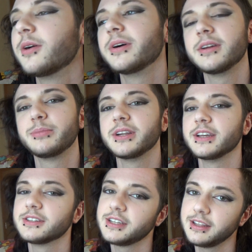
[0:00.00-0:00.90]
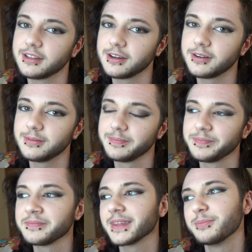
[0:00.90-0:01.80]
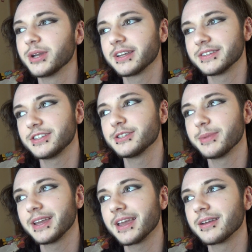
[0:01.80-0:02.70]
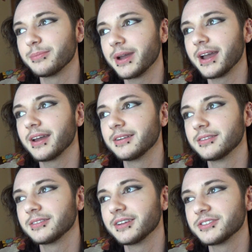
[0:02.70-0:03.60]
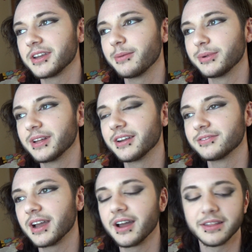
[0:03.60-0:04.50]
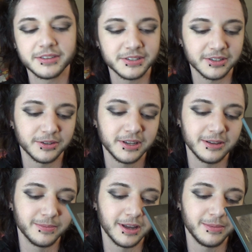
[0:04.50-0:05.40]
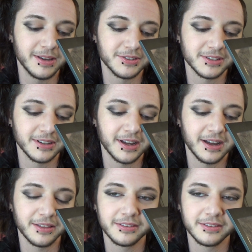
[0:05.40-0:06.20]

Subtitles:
what? But is he, though? Because he's making a bad example out of goth, so he maybe isn't goth.